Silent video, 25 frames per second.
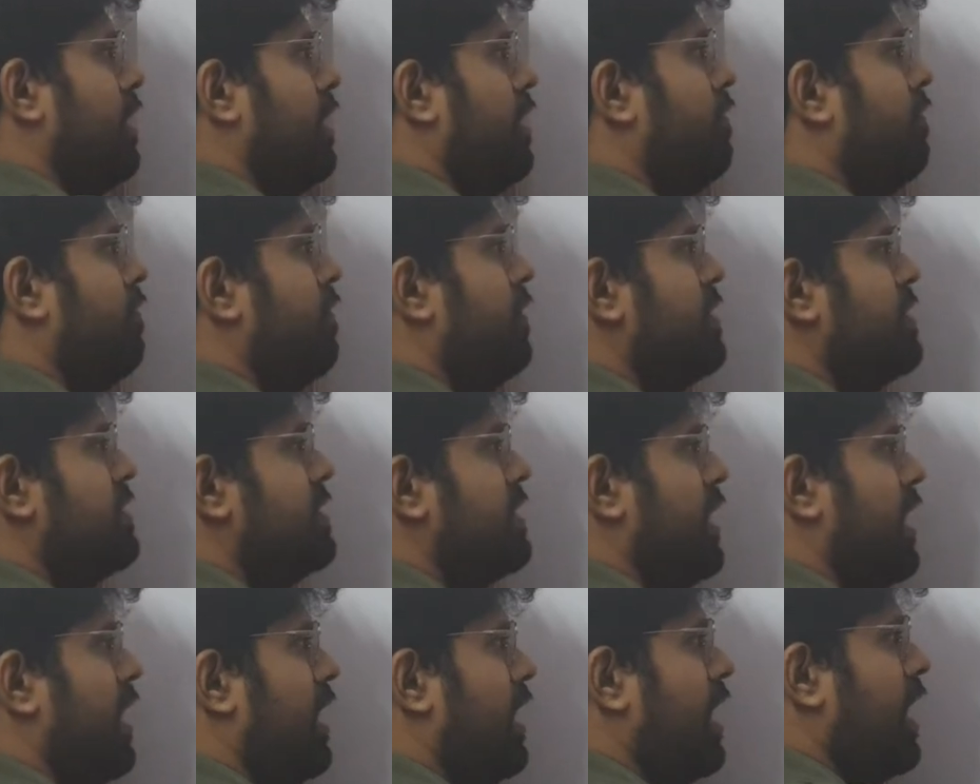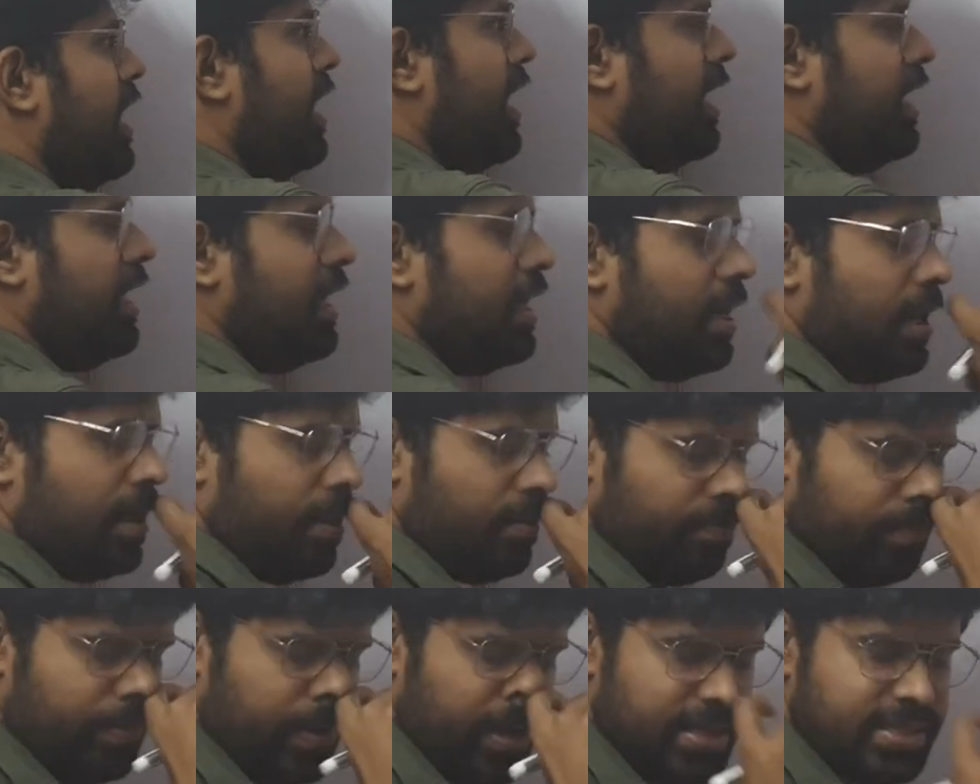If this AKA
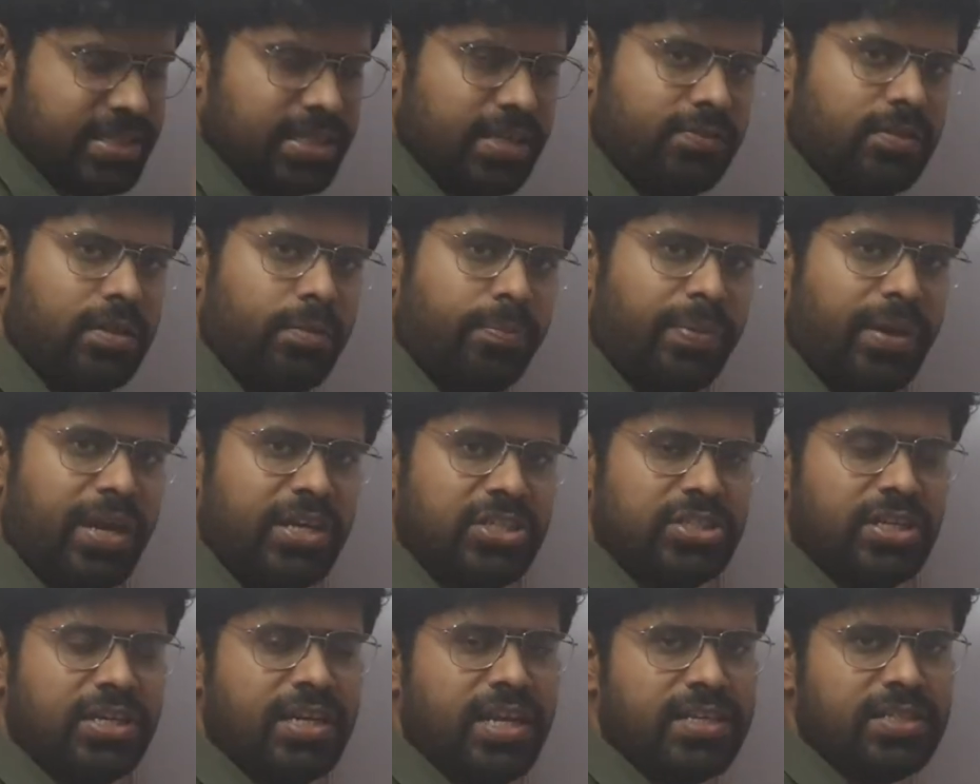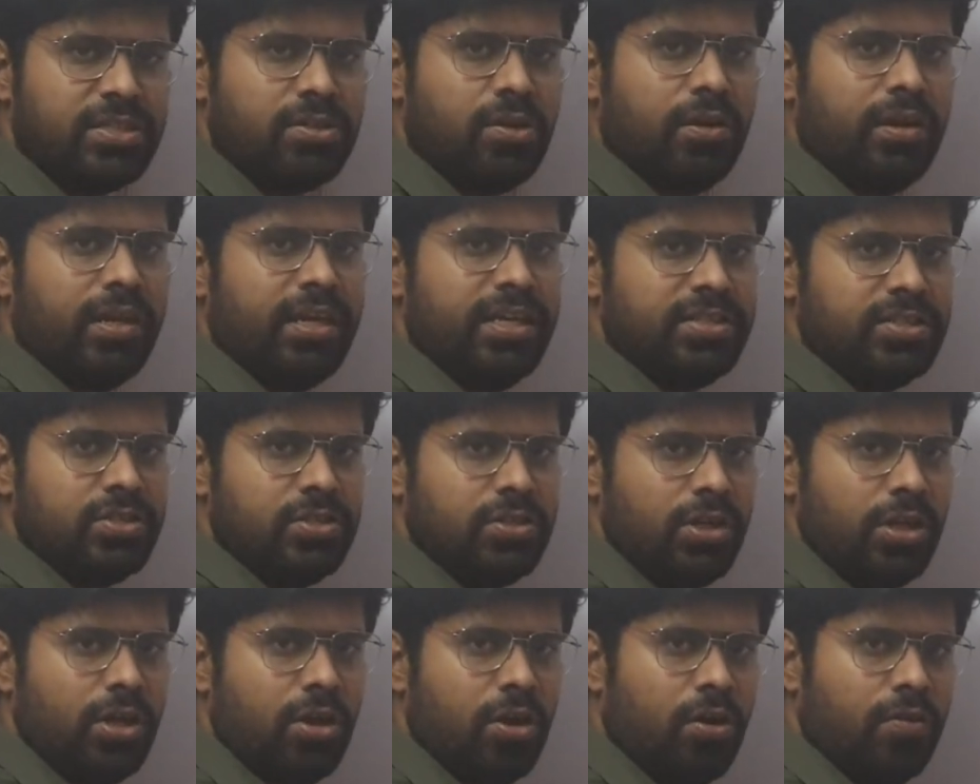plus if the patient has got
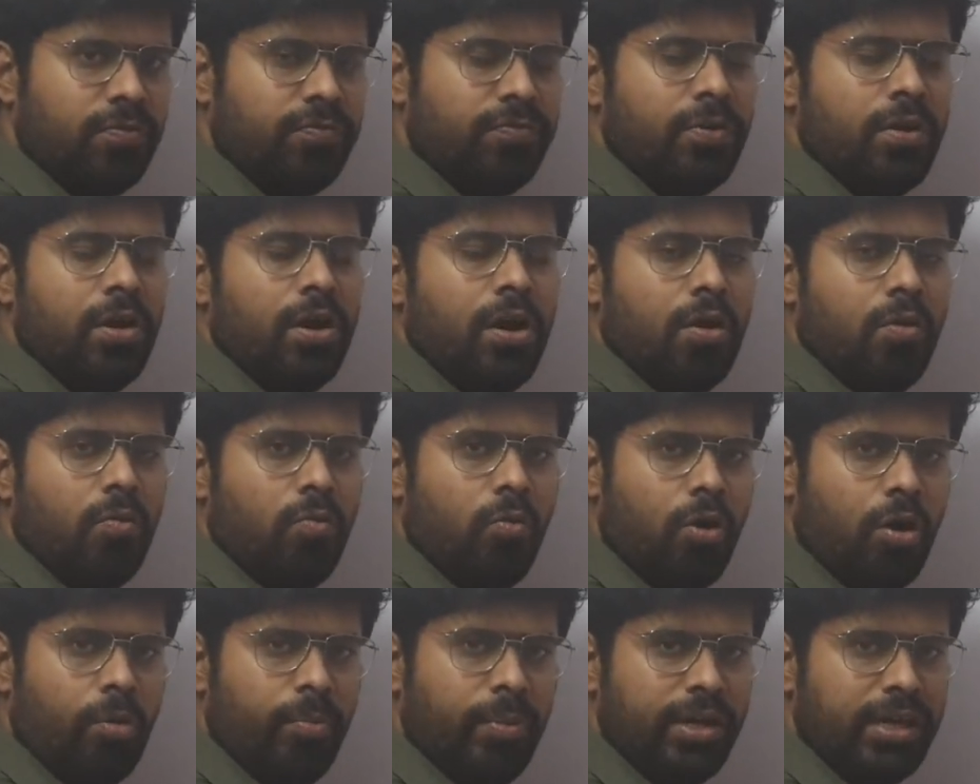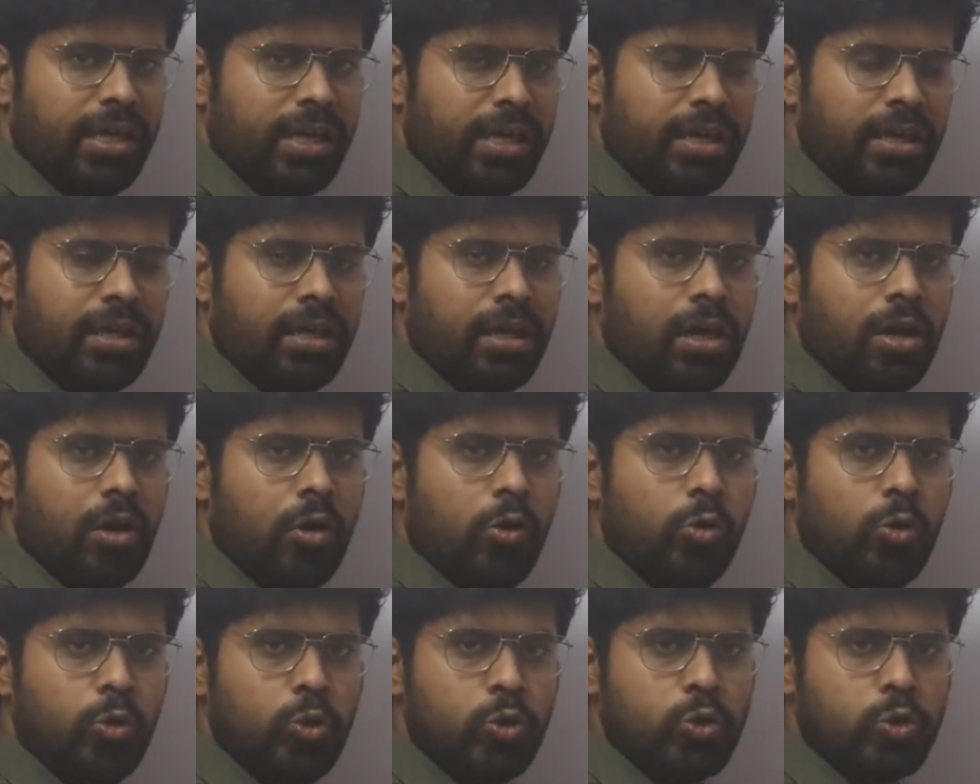history of vomiting,
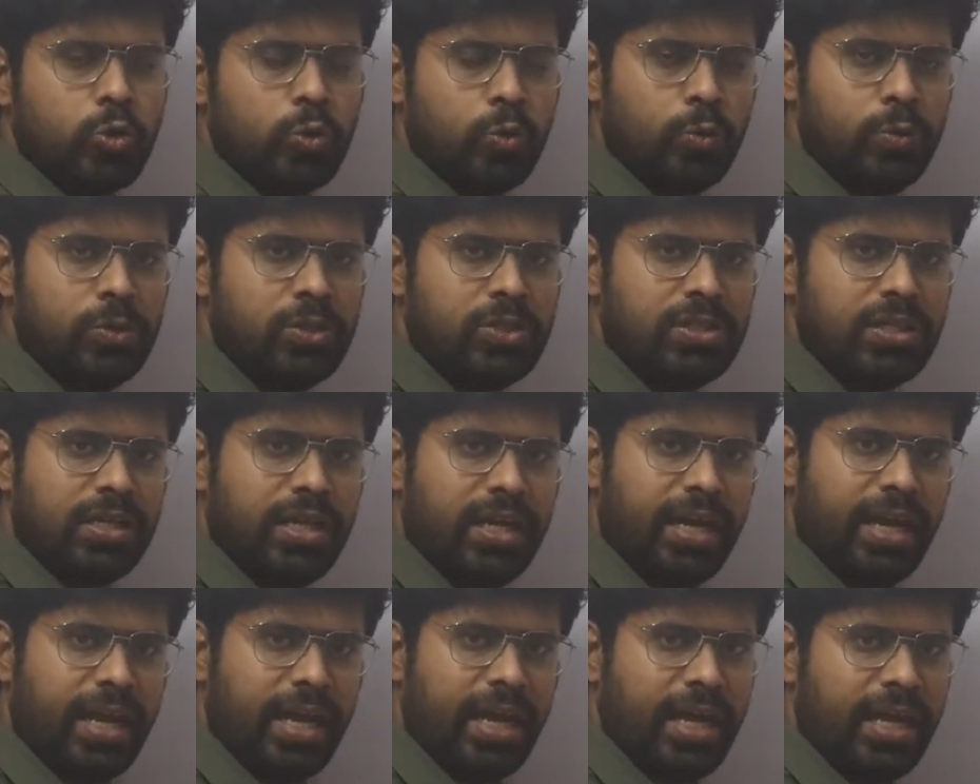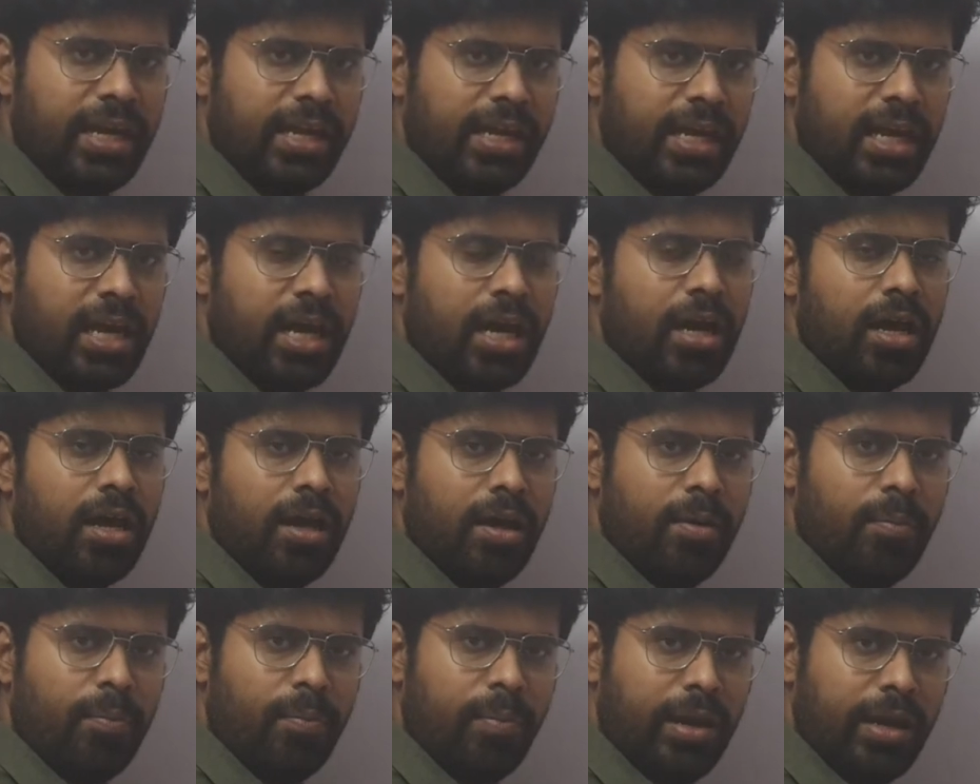loose stools, diarrhea,
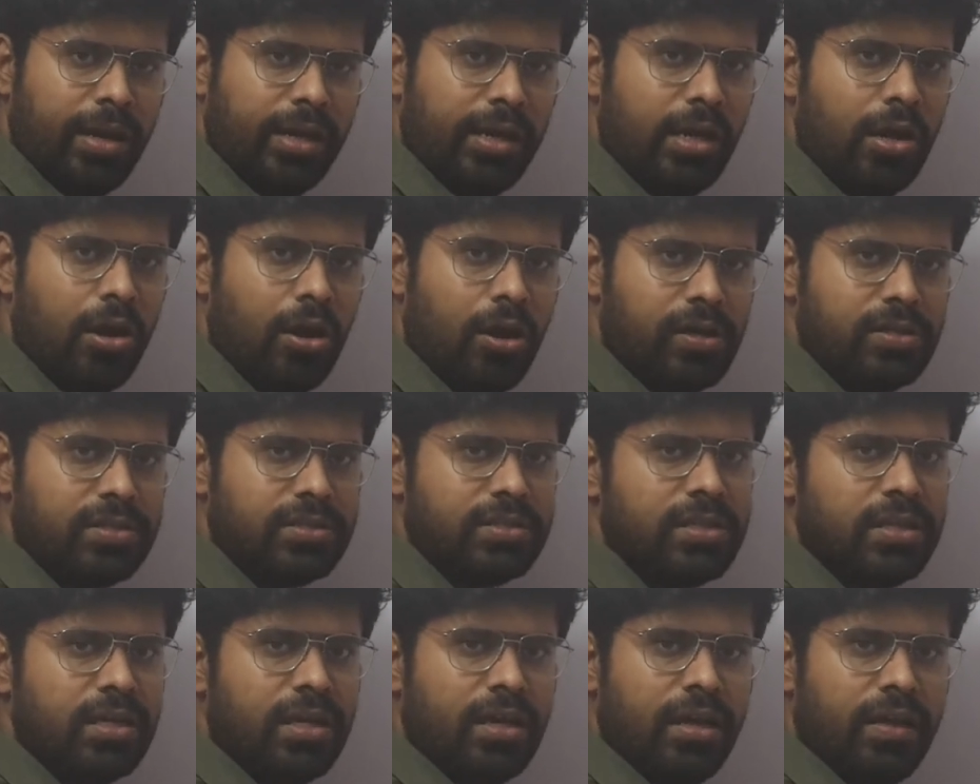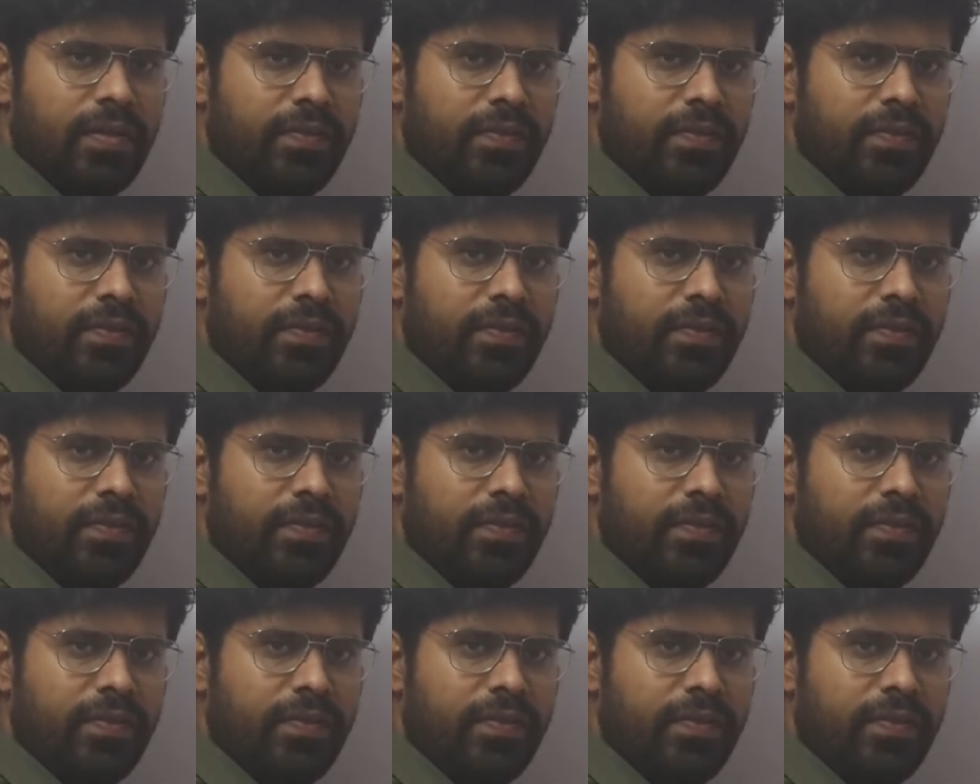blood loss,